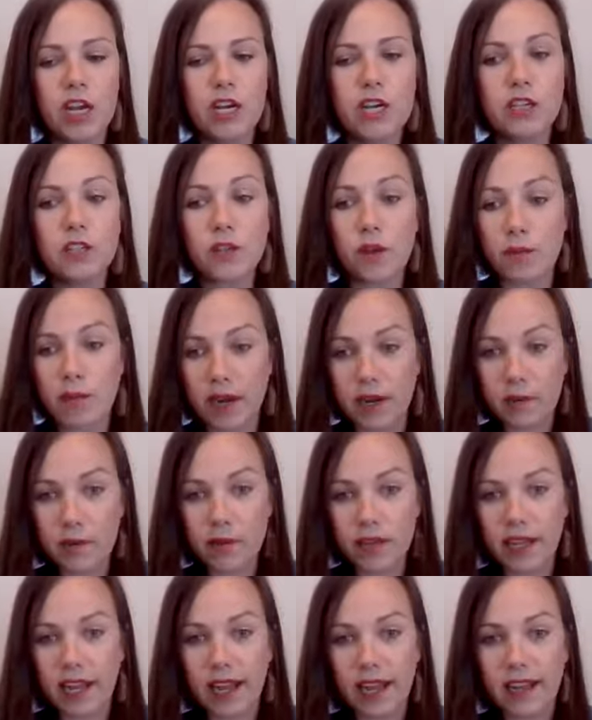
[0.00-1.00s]
So I made a
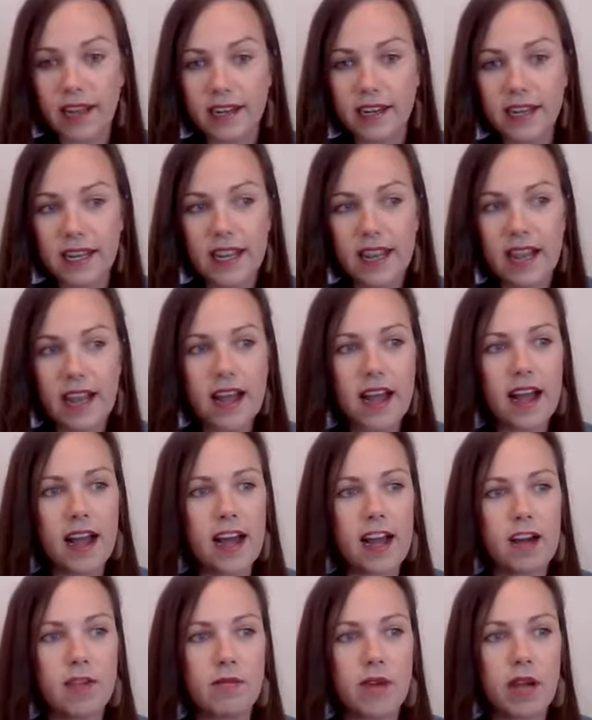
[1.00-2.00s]
plan.
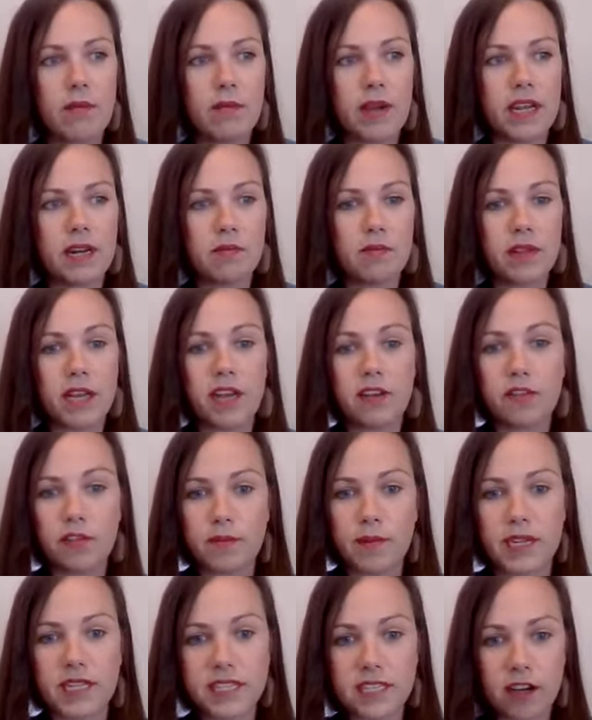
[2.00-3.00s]
I made a plan for
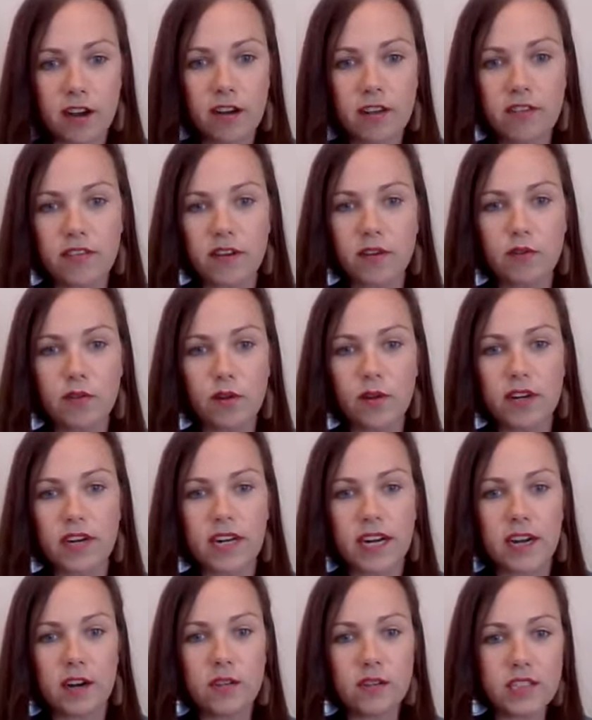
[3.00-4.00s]
myself. I wrote it
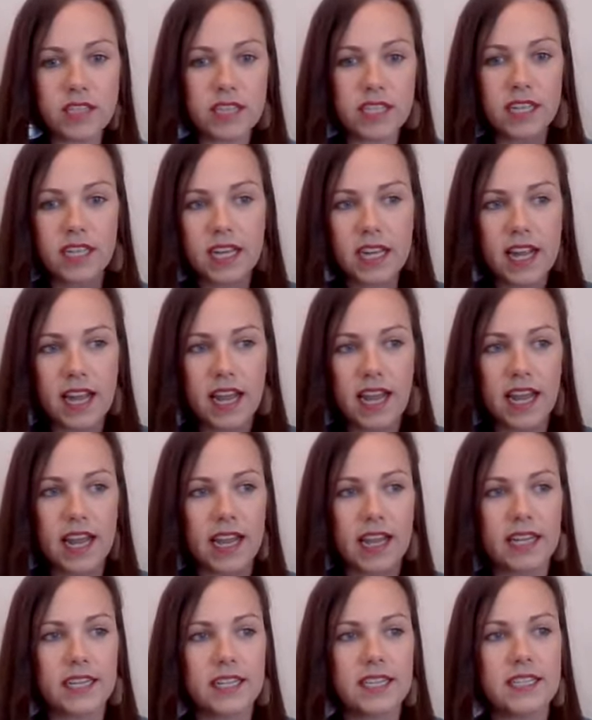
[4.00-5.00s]
out,
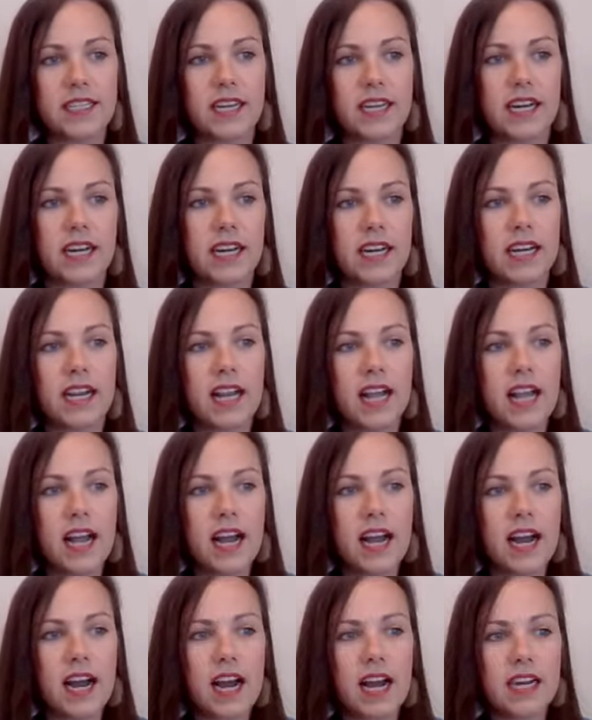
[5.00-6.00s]
and
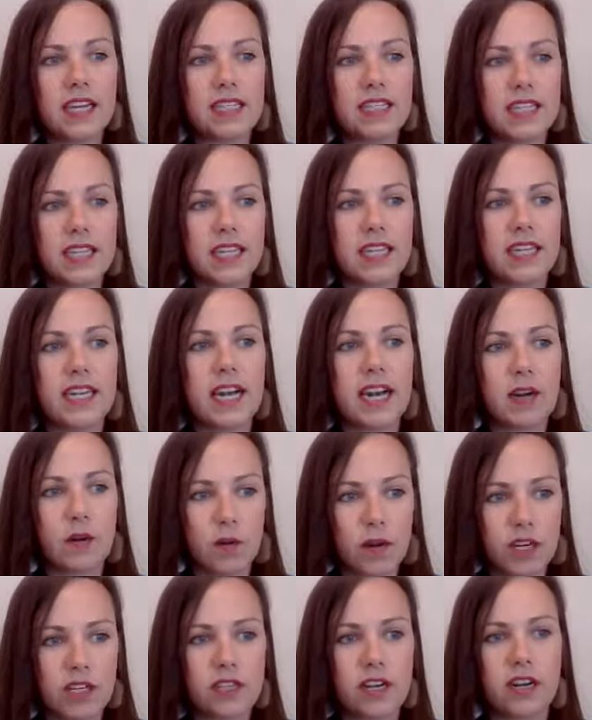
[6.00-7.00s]
I did. I
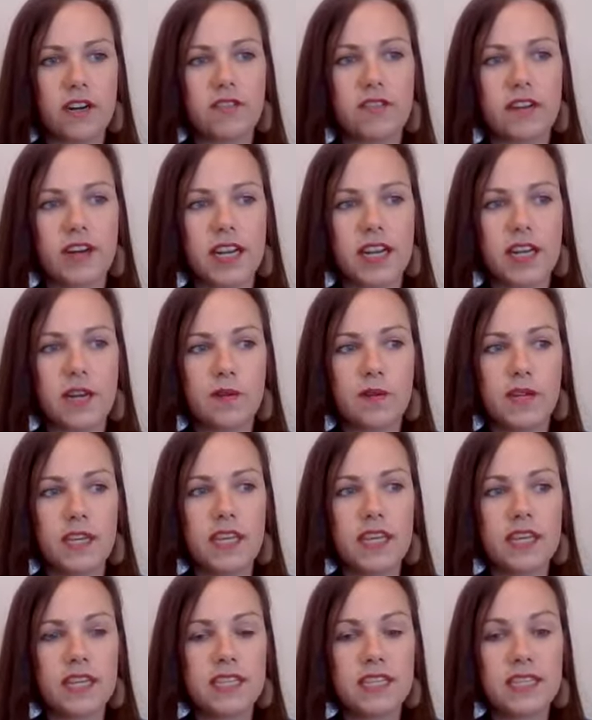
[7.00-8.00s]
worked on it for 8
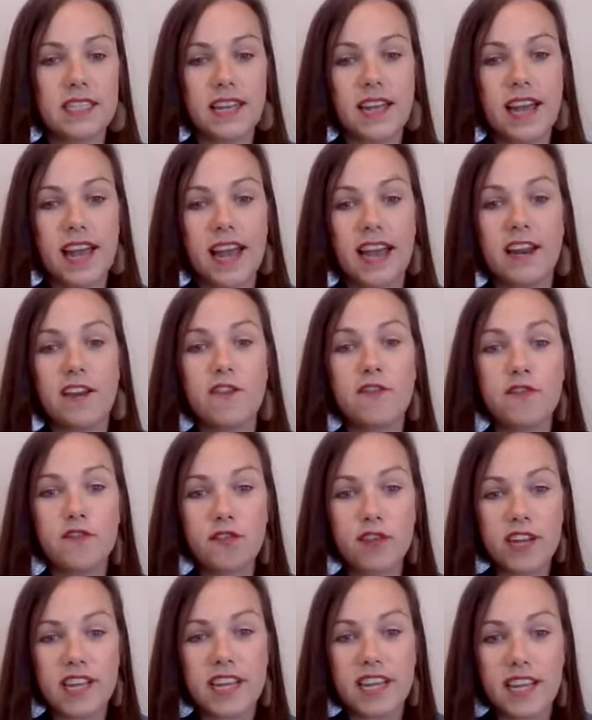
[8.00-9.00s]
weeks, and it
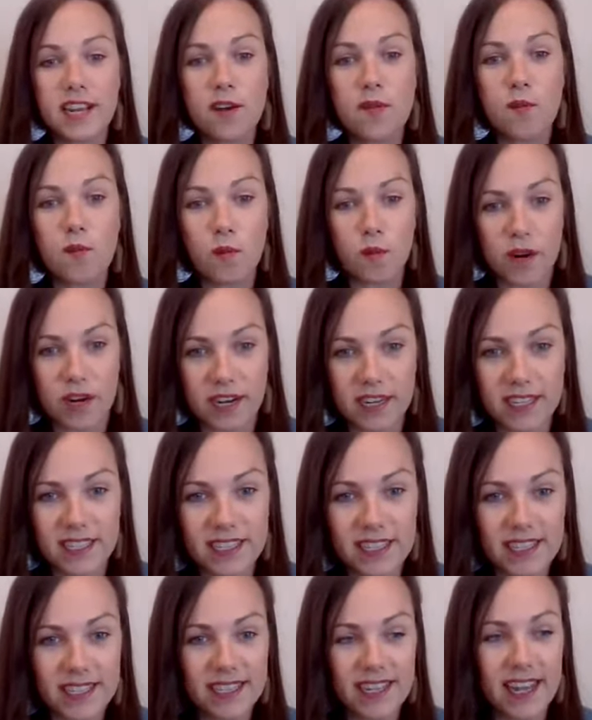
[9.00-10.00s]
freaking worked.
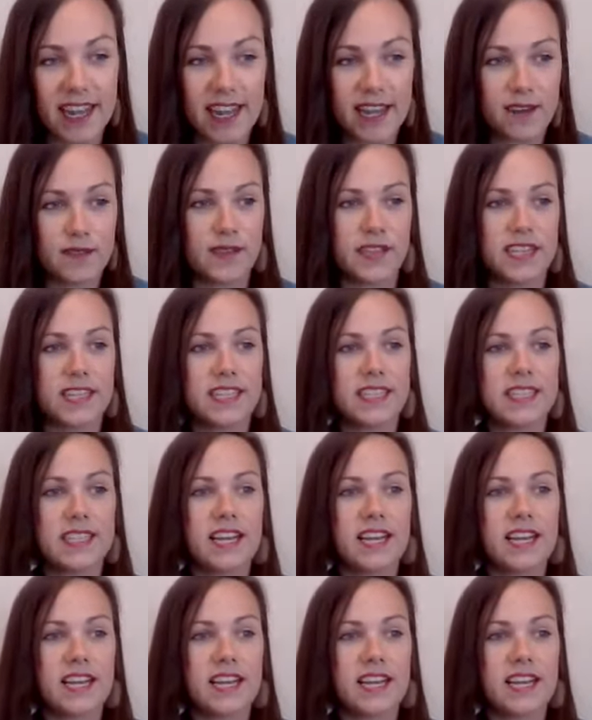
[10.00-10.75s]
8 weeks.